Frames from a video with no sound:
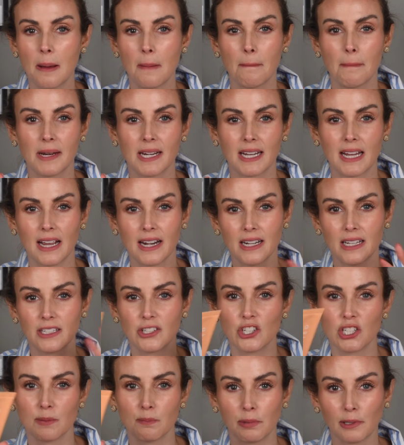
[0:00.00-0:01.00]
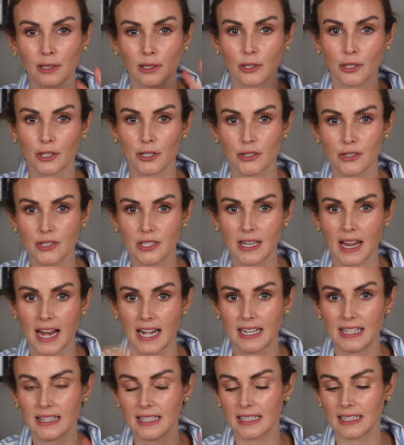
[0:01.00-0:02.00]
but it kind of just blurs
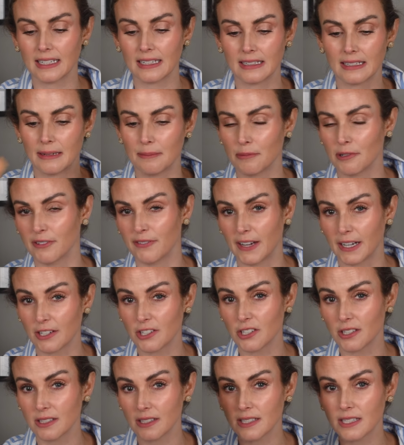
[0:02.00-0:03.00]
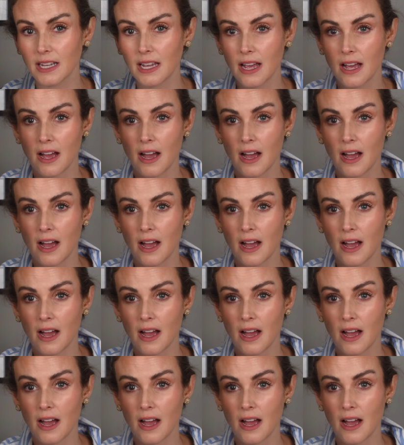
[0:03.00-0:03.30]
anything imperfections.